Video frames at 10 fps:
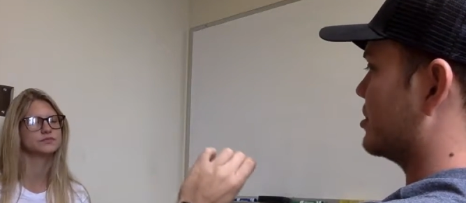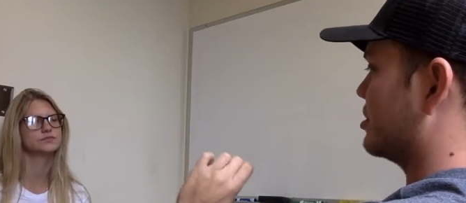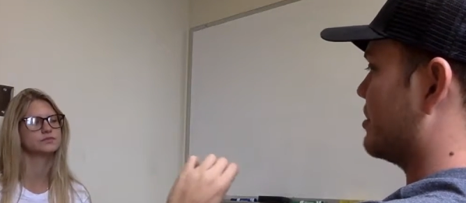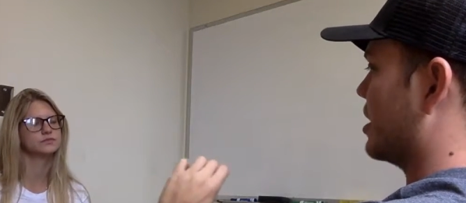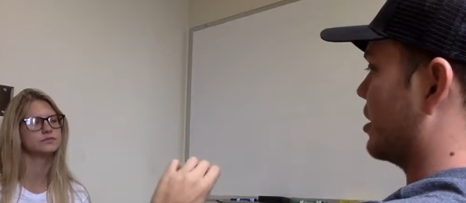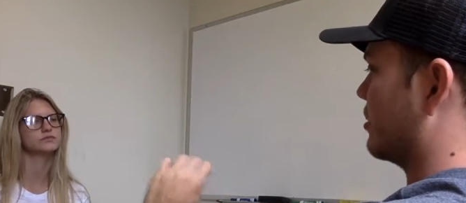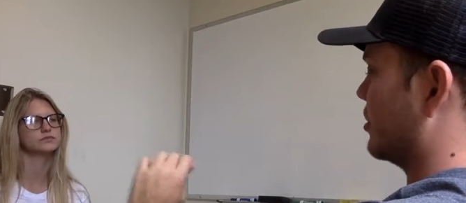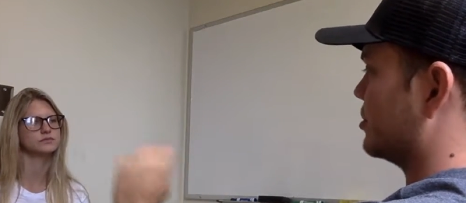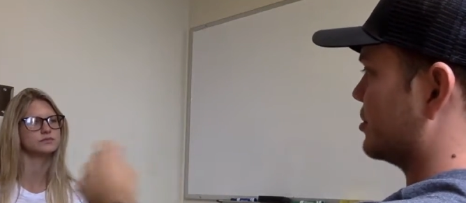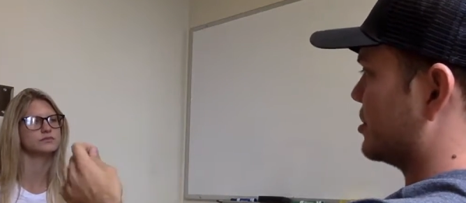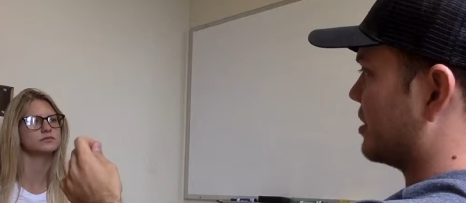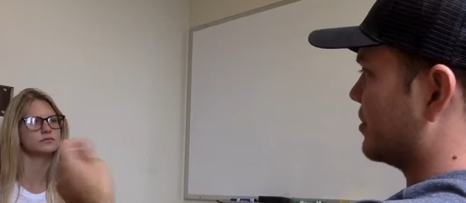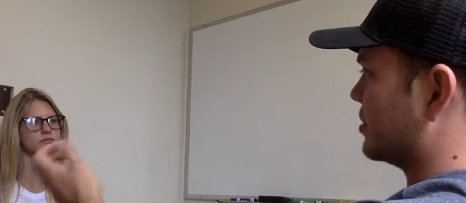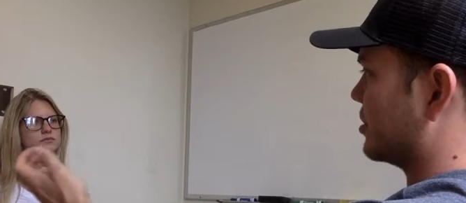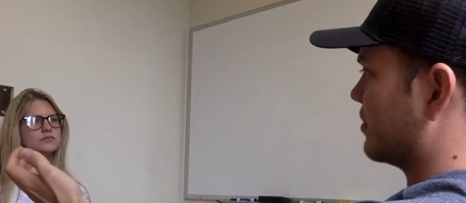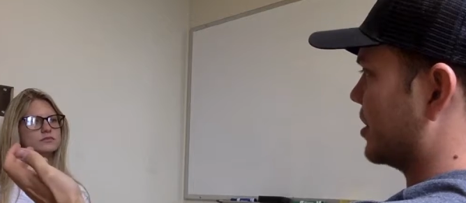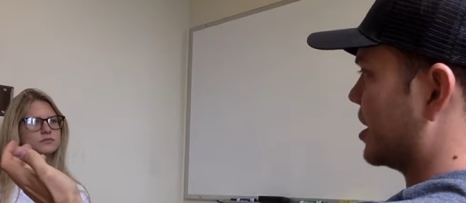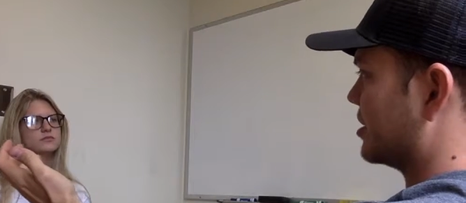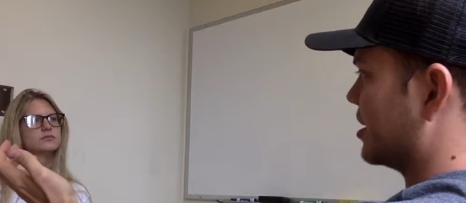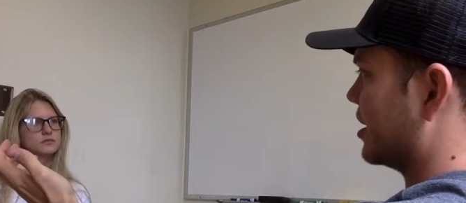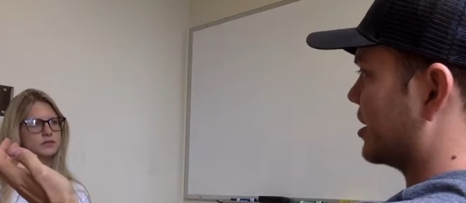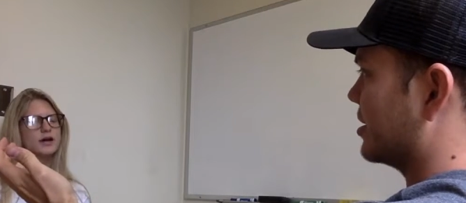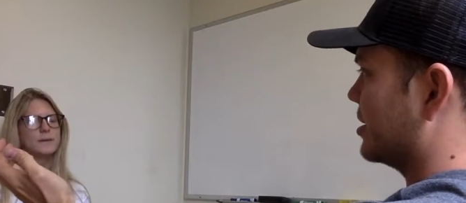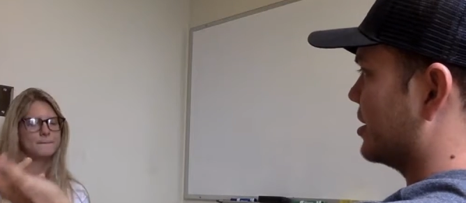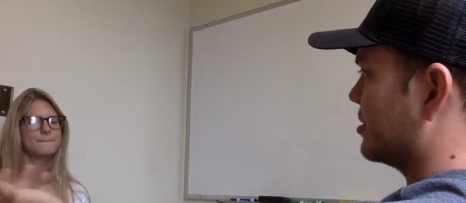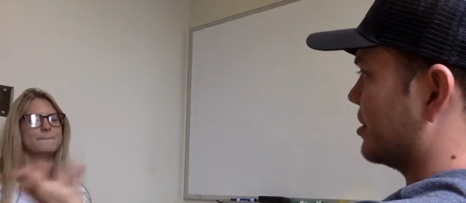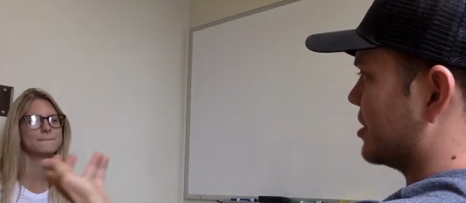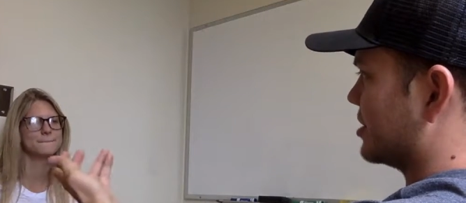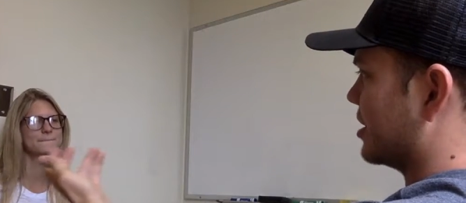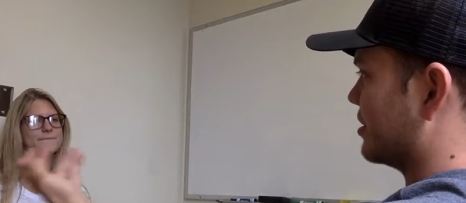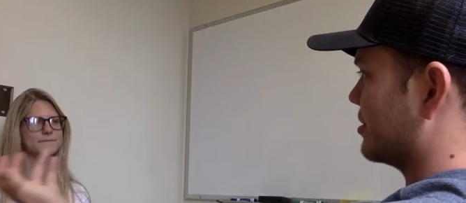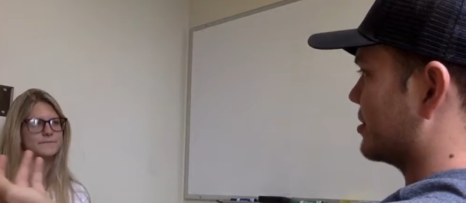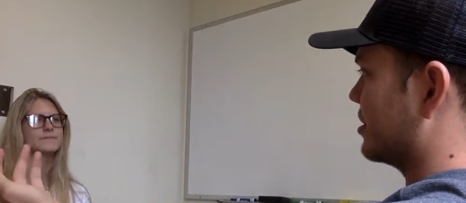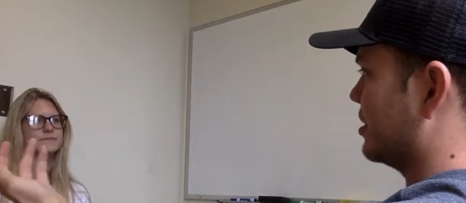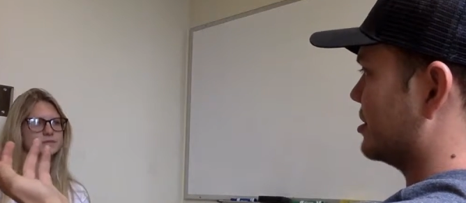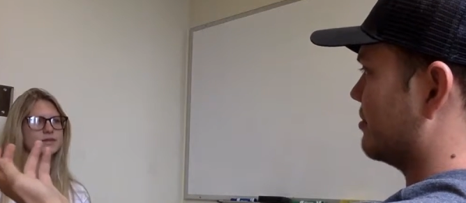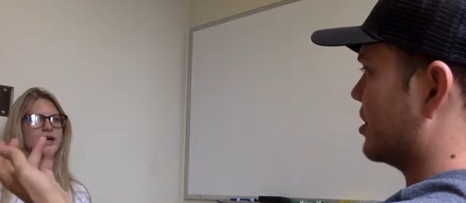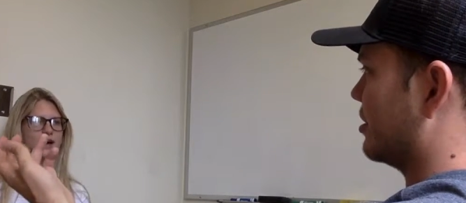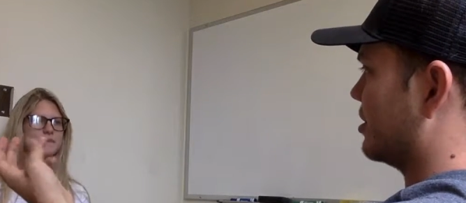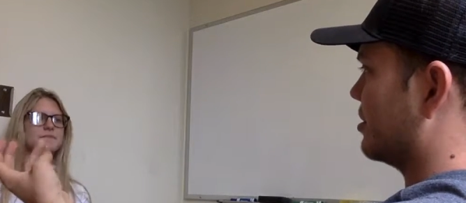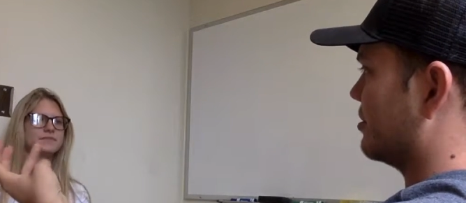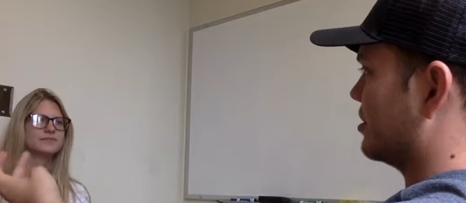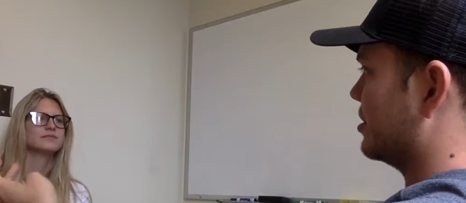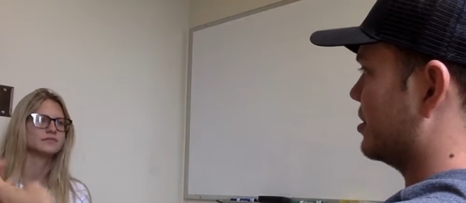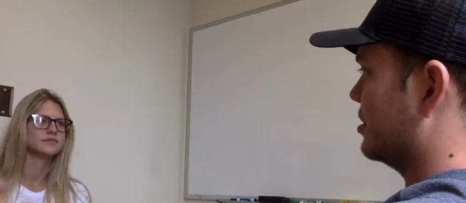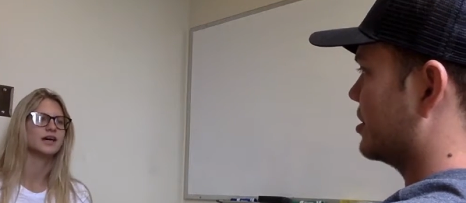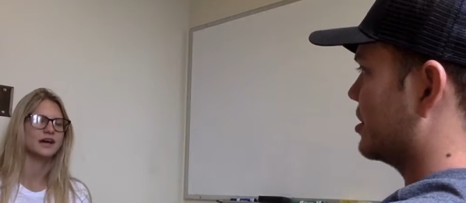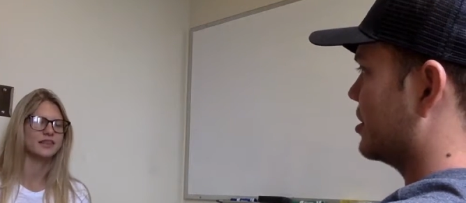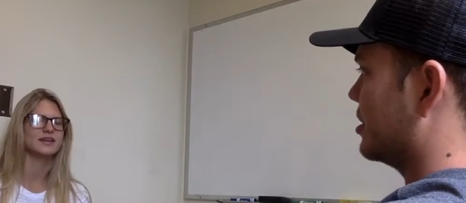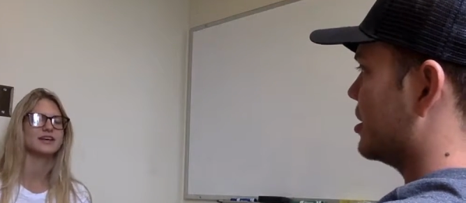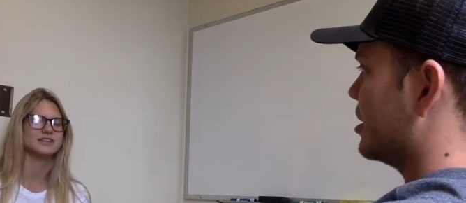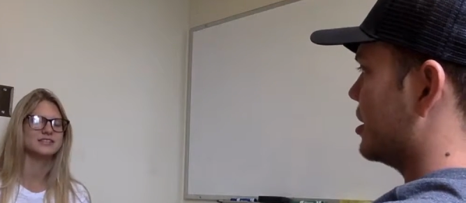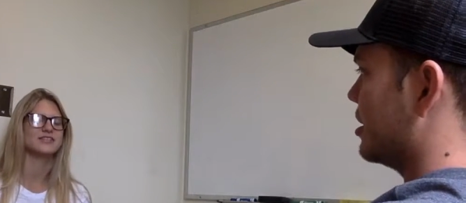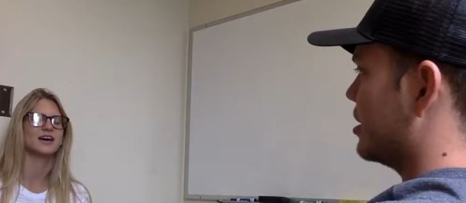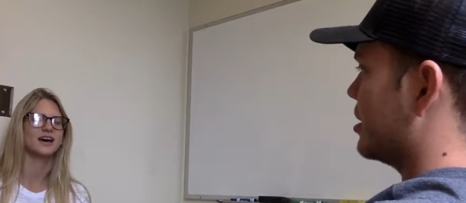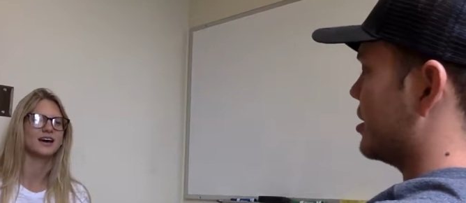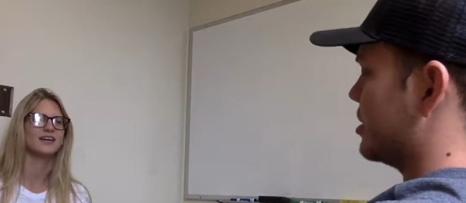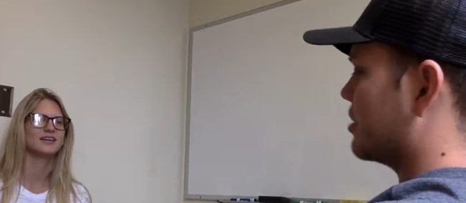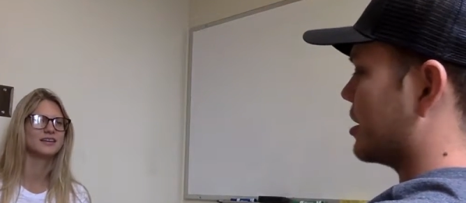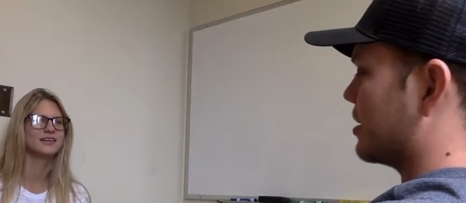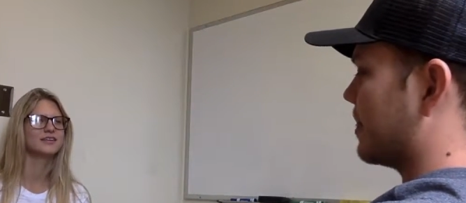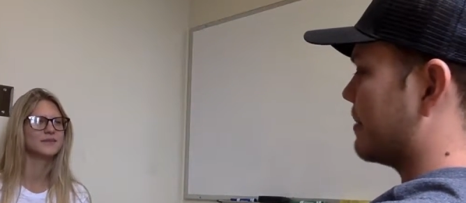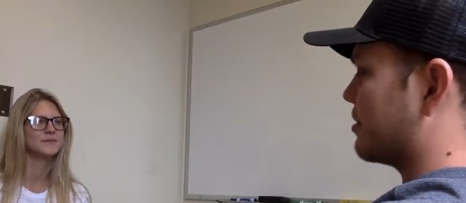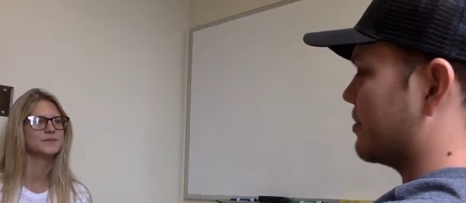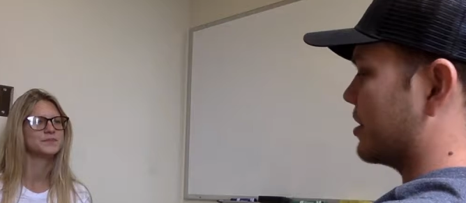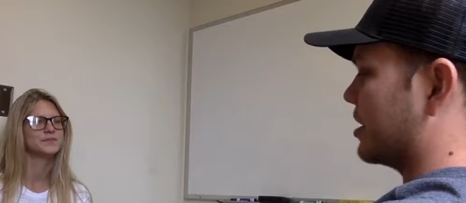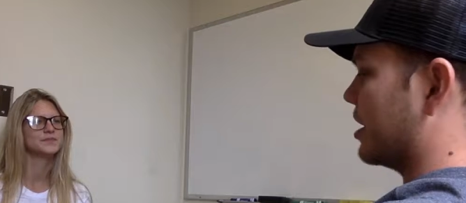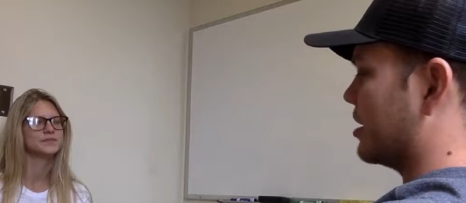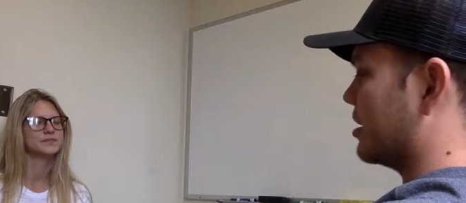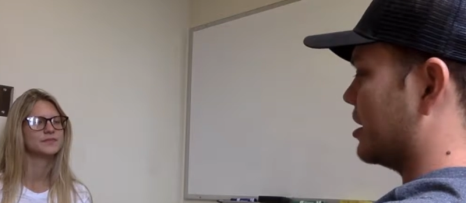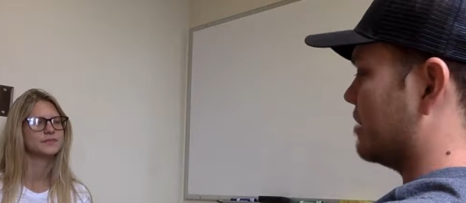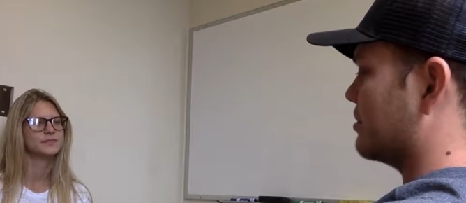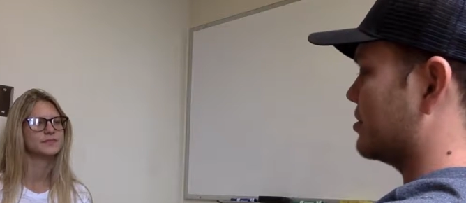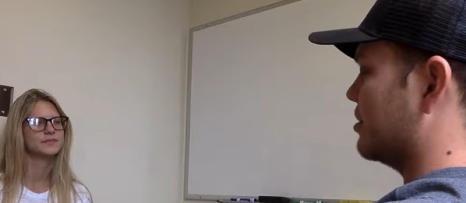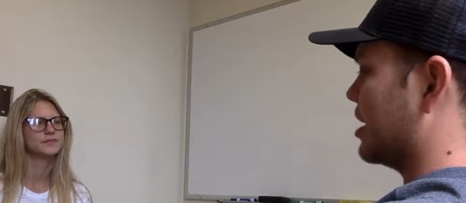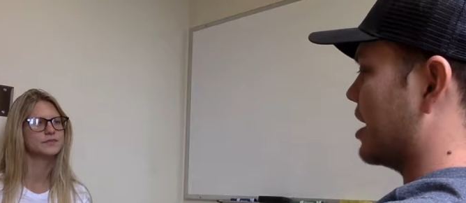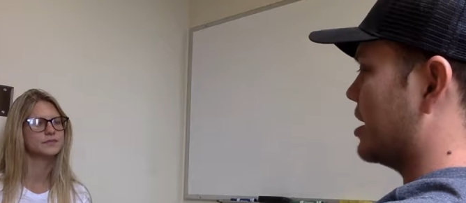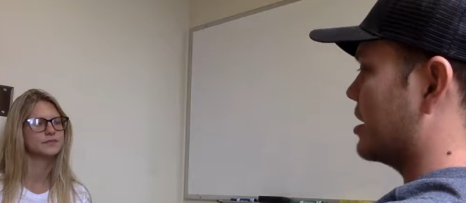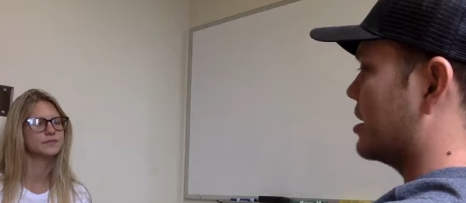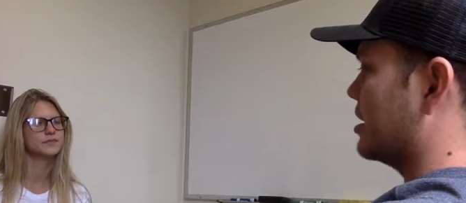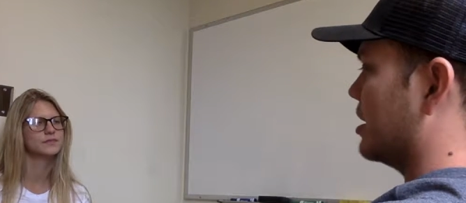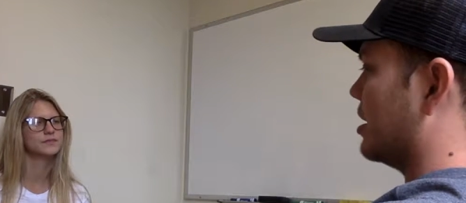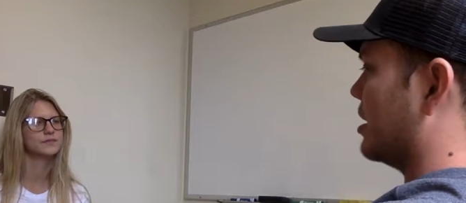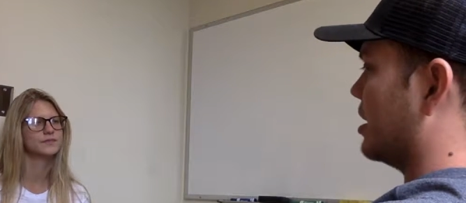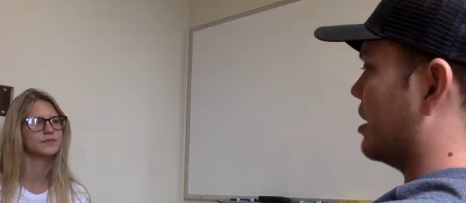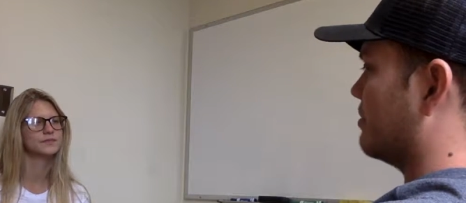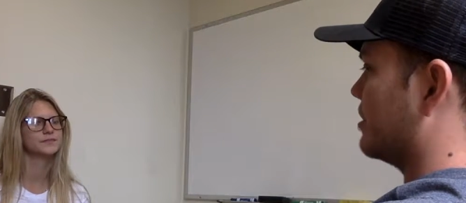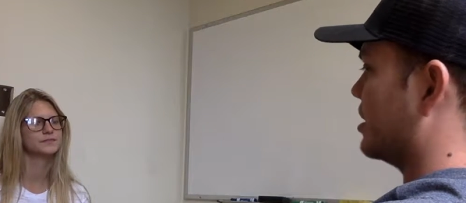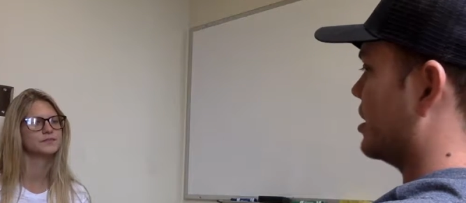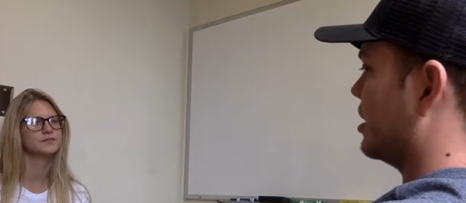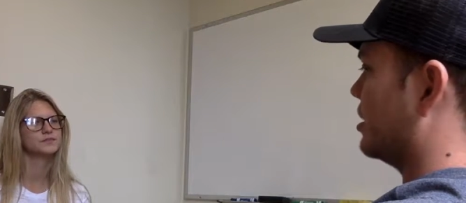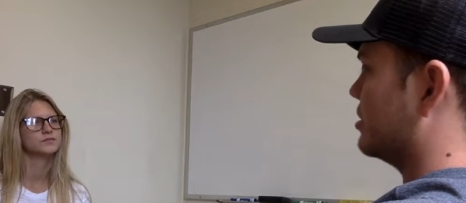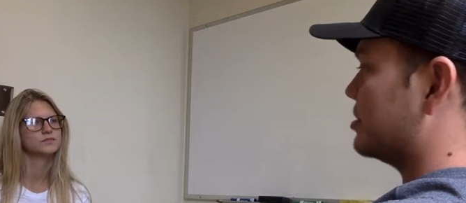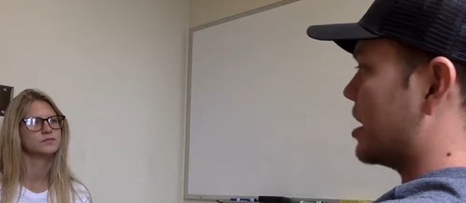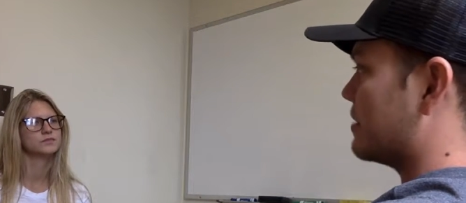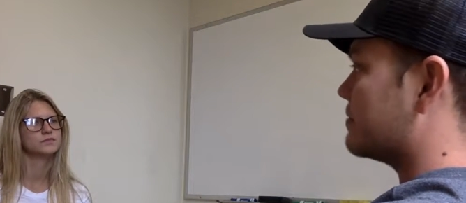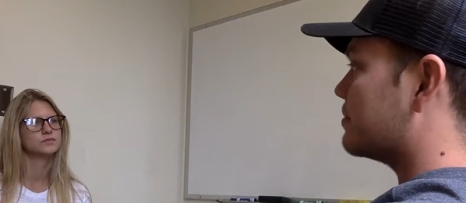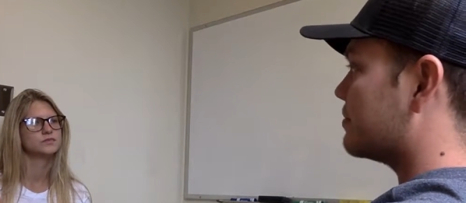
Speaker 1: depending on what your chef is serving that day. Yeah. So does that sound good? Something yeah. you think you could do? Yeah,
Speaker 2: I think I could do that.
Speaker 1: Okay, perfect. Yeah, um, let's do that. Um, and then, did you have